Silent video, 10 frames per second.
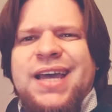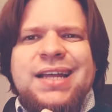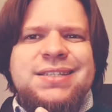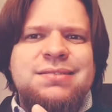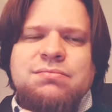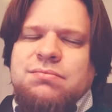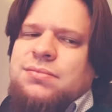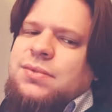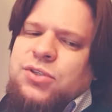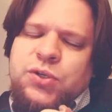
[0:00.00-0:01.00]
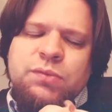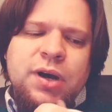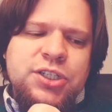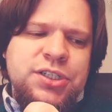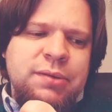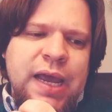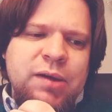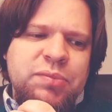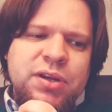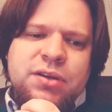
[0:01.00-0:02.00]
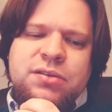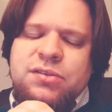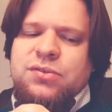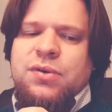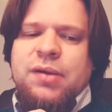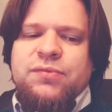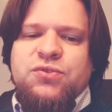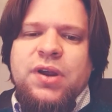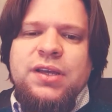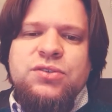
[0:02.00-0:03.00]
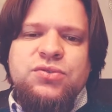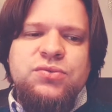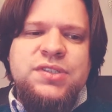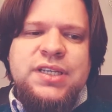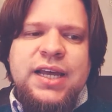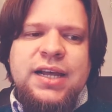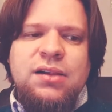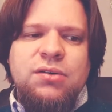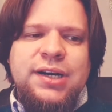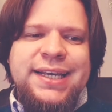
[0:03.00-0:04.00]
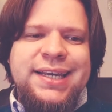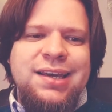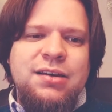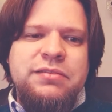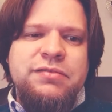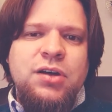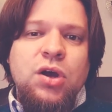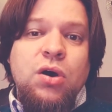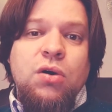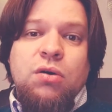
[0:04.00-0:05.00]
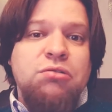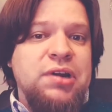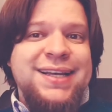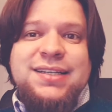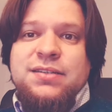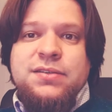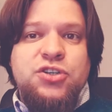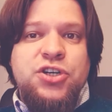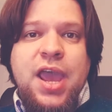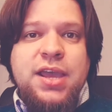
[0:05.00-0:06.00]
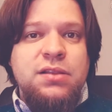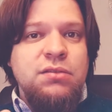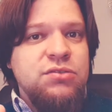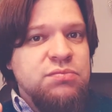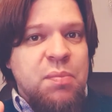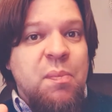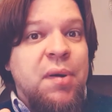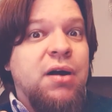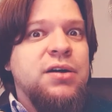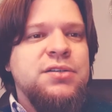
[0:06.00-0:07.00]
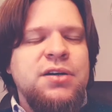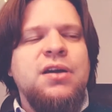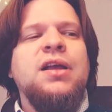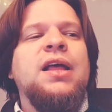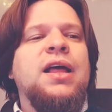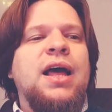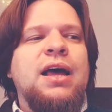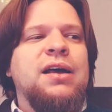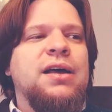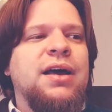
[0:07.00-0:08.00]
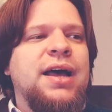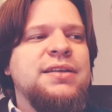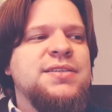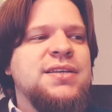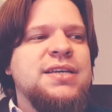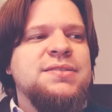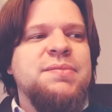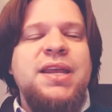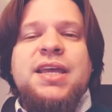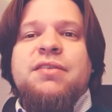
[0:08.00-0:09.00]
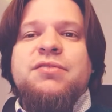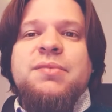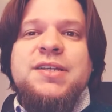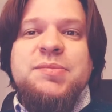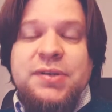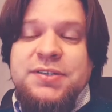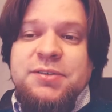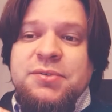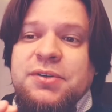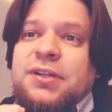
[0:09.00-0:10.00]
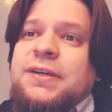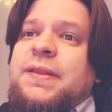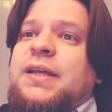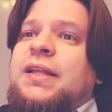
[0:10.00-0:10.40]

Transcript: that's too much in my opinion, so I'm trying to sell or give or exchange, barter uh, as, as many of them as possible.